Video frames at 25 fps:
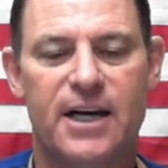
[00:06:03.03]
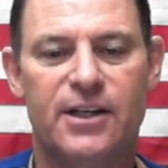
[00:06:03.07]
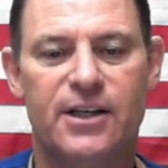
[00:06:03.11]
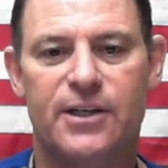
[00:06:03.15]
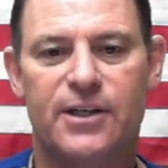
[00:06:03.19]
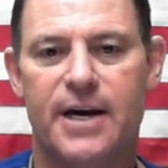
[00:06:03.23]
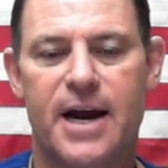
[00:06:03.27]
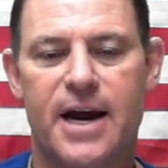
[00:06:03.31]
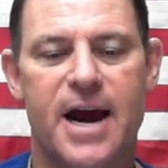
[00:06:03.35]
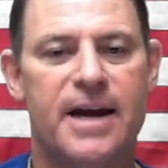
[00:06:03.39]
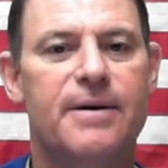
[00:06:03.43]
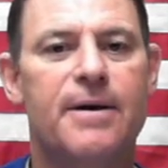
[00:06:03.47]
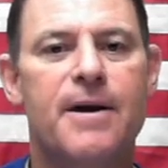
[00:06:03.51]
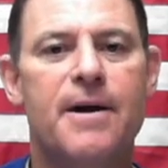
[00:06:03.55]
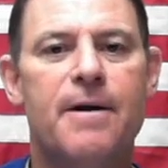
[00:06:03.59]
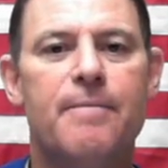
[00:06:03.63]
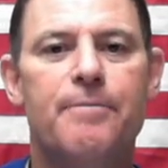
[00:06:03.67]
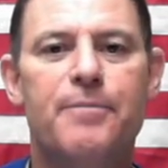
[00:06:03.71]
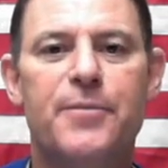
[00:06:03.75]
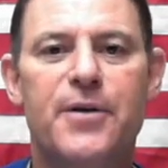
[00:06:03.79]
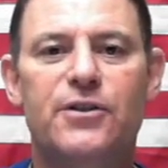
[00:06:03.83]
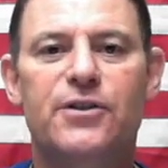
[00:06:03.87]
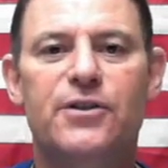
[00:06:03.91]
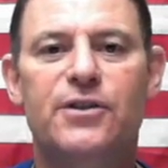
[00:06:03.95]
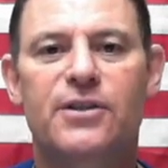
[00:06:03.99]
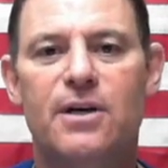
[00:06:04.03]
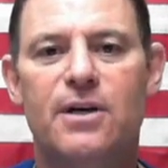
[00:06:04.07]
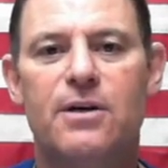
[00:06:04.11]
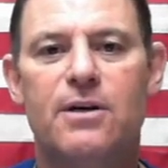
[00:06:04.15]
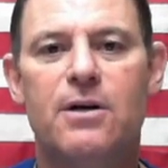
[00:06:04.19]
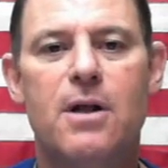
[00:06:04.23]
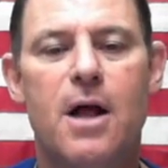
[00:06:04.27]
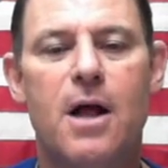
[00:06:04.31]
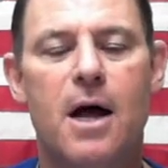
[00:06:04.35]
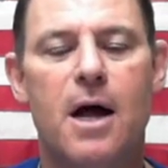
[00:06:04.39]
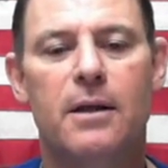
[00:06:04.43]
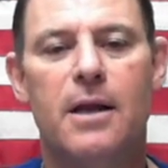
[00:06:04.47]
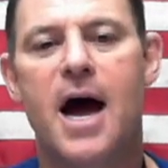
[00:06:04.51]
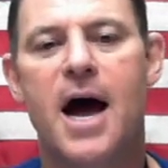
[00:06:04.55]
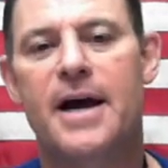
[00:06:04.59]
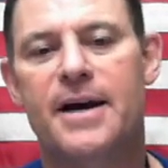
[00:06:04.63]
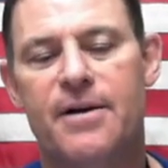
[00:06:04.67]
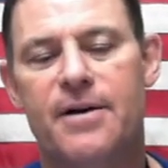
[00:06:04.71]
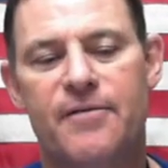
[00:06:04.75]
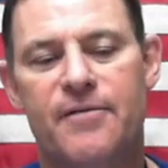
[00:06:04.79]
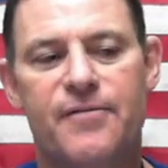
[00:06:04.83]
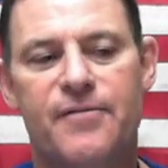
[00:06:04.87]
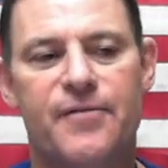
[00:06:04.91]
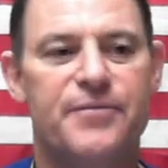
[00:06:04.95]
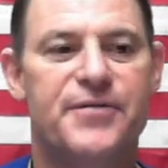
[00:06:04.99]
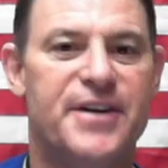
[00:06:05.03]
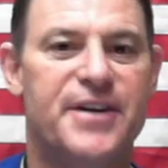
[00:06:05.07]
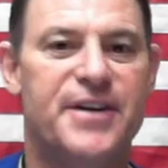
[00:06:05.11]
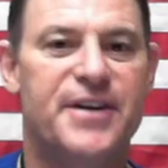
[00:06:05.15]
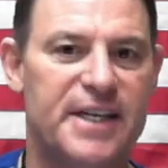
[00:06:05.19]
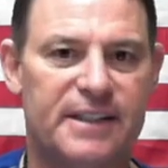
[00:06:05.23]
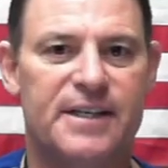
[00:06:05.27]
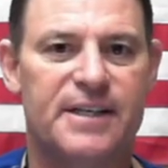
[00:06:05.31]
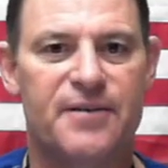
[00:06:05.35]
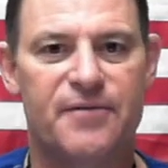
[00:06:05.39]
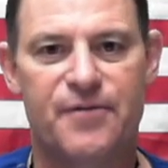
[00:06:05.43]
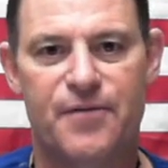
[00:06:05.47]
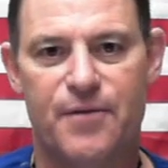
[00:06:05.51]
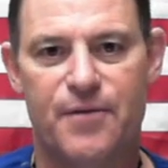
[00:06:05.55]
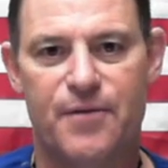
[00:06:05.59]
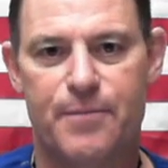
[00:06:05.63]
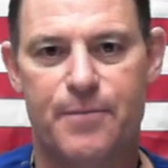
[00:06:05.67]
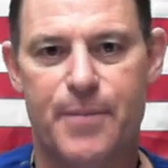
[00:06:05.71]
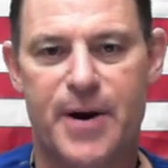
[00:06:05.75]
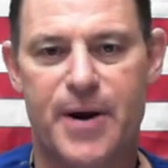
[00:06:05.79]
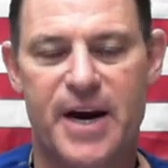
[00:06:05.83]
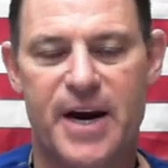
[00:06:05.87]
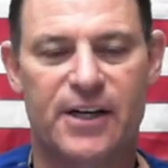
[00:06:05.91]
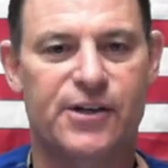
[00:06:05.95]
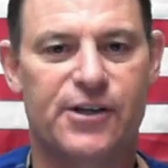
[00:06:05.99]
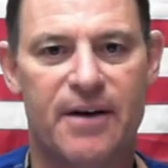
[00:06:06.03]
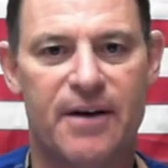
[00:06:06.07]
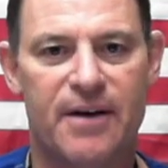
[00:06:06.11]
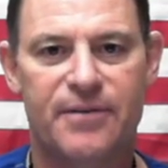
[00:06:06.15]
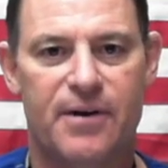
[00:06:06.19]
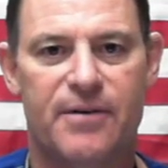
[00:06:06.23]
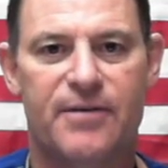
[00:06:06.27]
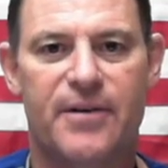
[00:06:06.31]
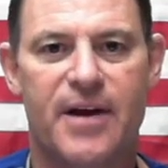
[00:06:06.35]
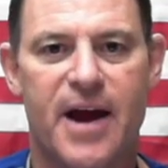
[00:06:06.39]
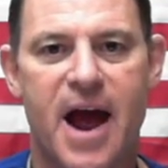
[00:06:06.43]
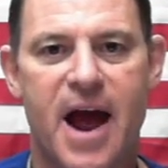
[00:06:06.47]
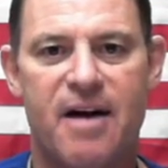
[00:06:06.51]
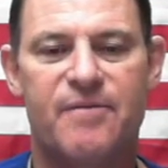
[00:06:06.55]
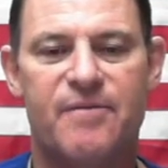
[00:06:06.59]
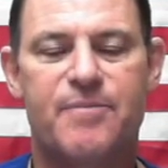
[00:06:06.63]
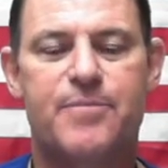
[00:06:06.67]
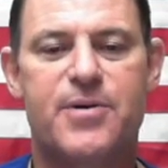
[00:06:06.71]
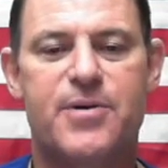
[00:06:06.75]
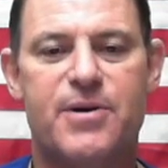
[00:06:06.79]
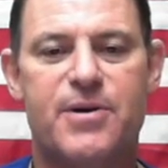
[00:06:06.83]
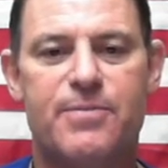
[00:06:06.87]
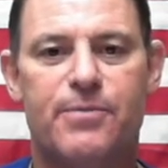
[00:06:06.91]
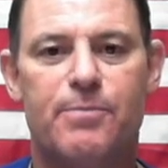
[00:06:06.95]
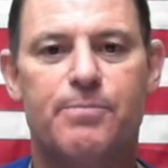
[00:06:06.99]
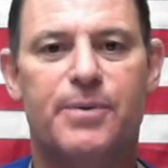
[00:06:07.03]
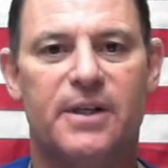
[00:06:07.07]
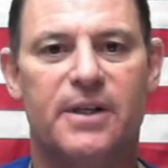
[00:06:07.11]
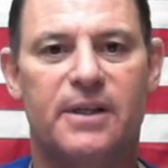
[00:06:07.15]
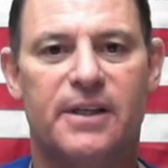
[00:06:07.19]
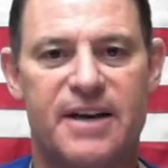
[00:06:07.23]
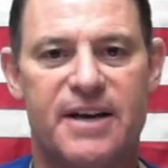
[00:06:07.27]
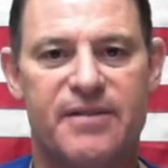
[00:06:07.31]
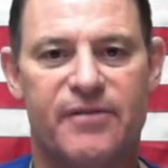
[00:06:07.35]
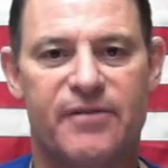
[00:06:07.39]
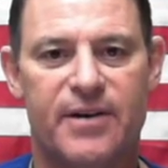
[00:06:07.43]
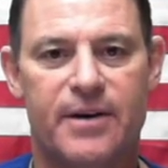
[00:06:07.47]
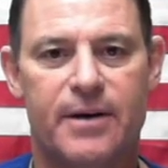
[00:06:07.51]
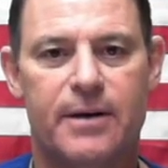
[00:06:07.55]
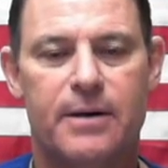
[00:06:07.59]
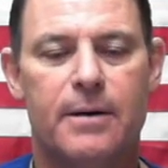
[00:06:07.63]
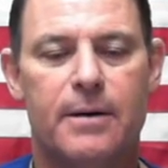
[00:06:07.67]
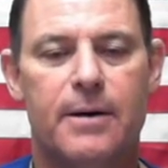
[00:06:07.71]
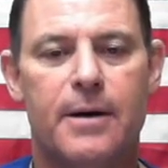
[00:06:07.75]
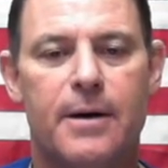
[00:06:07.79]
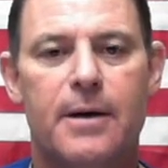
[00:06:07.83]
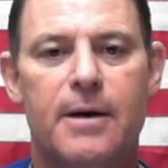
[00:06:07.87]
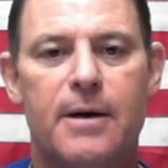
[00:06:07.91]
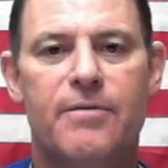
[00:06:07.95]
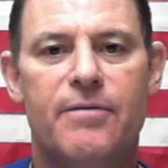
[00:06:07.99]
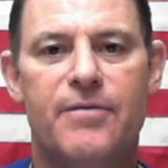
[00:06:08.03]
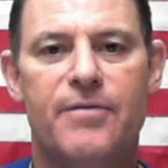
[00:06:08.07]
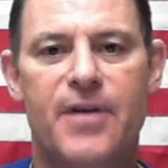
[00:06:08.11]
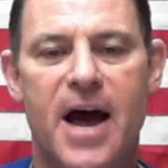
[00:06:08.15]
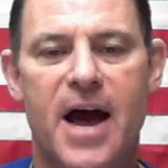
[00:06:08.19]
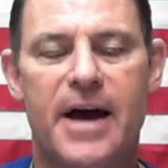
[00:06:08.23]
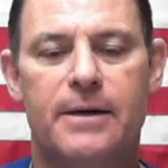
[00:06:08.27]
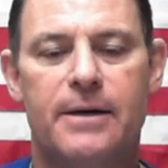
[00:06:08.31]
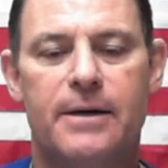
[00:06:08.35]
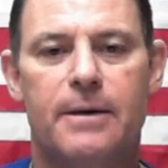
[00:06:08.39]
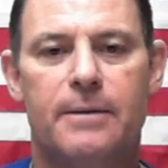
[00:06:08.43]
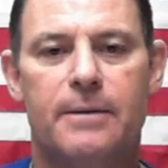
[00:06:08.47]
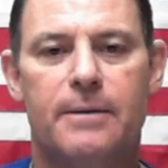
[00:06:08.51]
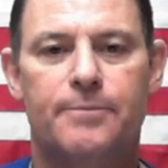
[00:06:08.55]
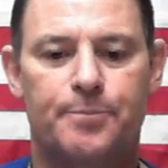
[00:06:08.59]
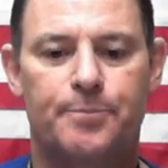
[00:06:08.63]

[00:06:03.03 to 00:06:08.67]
and there's still a lot of disinformation out there that have people believing that